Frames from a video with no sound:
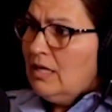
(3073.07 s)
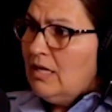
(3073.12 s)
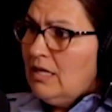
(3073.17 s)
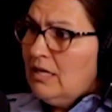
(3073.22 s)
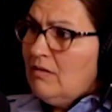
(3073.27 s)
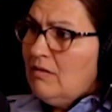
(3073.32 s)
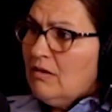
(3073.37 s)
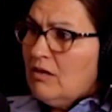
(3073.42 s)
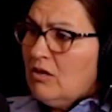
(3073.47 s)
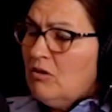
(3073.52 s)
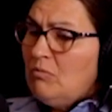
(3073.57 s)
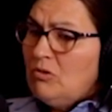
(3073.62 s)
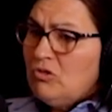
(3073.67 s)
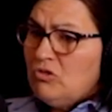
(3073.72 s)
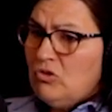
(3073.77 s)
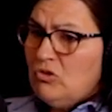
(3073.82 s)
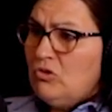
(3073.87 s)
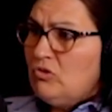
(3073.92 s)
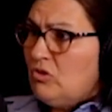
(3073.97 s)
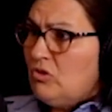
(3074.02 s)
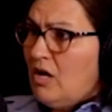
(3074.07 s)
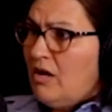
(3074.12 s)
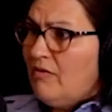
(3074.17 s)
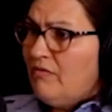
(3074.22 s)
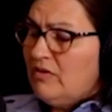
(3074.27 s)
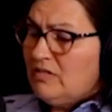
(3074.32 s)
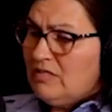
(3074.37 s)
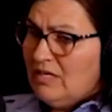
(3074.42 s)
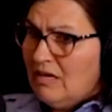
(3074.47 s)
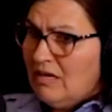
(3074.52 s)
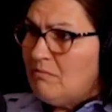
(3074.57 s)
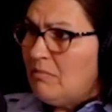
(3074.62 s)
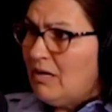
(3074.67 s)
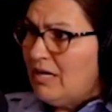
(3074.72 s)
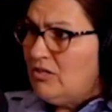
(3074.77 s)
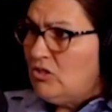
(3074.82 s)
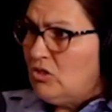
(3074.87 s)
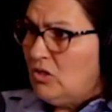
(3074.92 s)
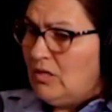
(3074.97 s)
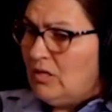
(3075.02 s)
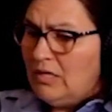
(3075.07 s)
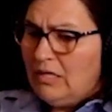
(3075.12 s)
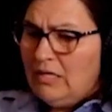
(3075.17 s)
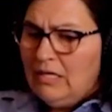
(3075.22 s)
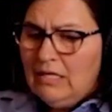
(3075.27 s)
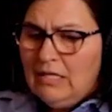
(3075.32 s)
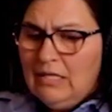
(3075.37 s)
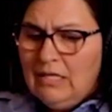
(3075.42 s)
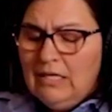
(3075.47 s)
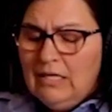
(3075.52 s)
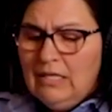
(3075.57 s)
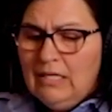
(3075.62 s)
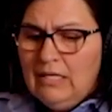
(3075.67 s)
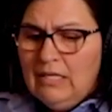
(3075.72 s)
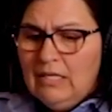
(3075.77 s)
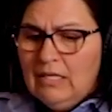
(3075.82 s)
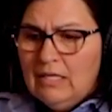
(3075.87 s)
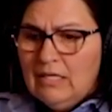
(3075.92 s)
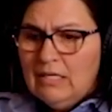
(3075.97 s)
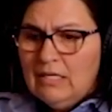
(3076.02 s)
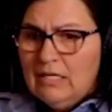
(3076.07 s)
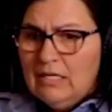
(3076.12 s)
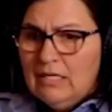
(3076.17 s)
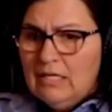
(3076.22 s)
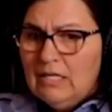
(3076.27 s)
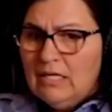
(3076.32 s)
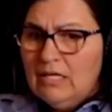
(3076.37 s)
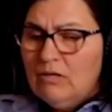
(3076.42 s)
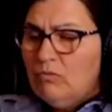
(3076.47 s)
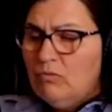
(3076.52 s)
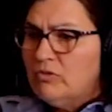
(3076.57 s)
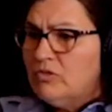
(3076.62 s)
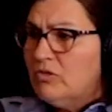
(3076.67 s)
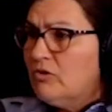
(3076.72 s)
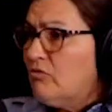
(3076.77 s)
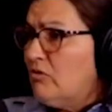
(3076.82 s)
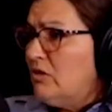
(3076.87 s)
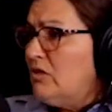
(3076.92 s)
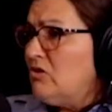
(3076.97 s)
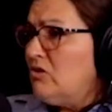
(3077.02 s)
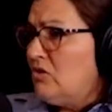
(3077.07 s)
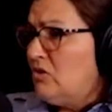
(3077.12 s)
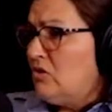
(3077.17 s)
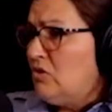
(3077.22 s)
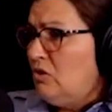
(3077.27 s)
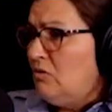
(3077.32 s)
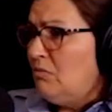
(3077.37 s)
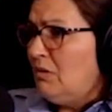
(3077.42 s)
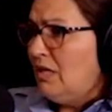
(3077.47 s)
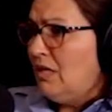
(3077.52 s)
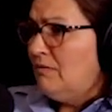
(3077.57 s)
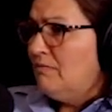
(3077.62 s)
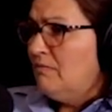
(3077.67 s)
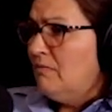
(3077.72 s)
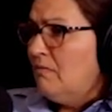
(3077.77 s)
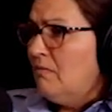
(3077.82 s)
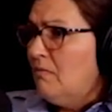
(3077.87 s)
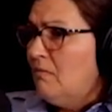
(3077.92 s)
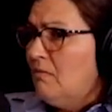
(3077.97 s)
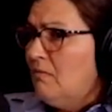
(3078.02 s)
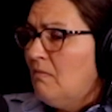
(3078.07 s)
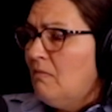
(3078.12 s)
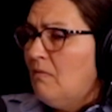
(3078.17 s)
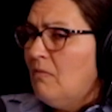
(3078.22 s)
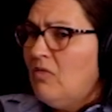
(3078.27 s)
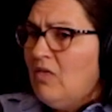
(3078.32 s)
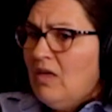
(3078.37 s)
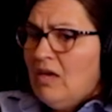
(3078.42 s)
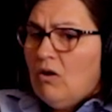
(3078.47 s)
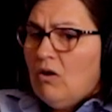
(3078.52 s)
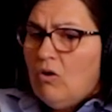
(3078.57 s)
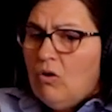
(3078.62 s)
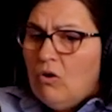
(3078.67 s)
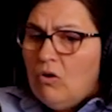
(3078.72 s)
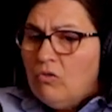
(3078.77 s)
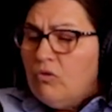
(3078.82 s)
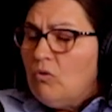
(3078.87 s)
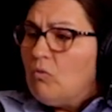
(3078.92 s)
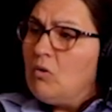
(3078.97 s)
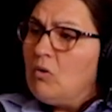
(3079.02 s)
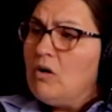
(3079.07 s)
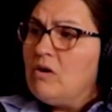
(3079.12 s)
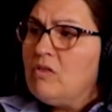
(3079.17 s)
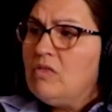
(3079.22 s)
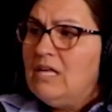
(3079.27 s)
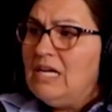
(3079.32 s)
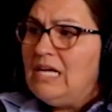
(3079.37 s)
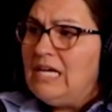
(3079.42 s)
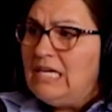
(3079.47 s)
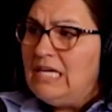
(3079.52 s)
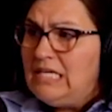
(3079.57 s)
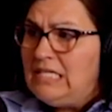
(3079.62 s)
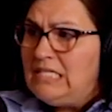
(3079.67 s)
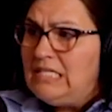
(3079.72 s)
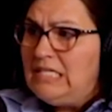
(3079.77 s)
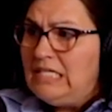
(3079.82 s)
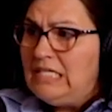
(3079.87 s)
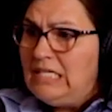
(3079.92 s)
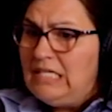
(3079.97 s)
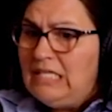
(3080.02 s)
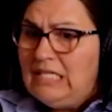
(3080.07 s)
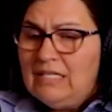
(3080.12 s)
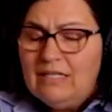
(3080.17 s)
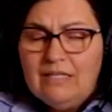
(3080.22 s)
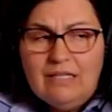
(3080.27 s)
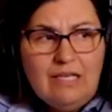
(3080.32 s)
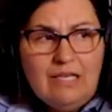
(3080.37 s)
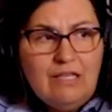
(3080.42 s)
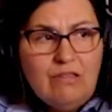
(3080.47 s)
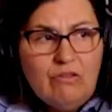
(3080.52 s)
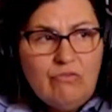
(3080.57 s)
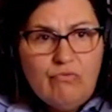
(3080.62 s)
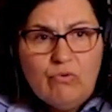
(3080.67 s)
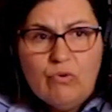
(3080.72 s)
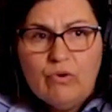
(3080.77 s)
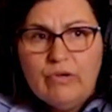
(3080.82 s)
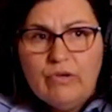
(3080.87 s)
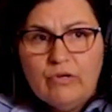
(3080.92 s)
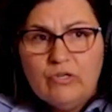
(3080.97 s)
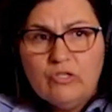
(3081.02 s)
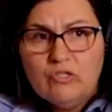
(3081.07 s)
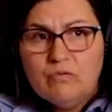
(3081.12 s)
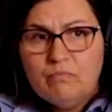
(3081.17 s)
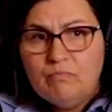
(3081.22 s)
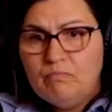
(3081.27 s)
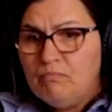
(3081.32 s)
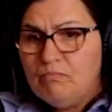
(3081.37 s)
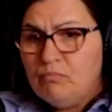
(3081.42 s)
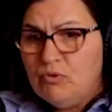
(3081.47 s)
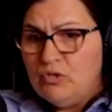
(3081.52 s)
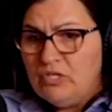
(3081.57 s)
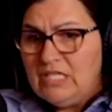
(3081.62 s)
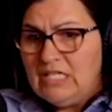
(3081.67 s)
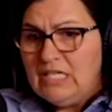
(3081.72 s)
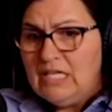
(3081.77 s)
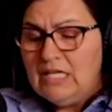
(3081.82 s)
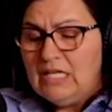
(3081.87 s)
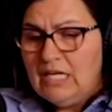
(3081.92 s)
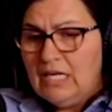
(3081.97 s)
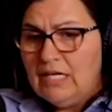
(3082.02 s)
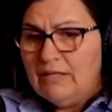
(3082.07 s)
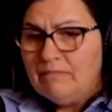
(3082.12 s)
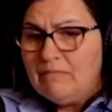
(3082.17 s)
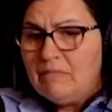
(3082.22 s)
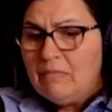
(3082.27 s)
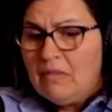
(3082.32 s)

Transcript: in the commissioner's office and by John, it was egregious to me that all the work that I had done in the 4 years preceding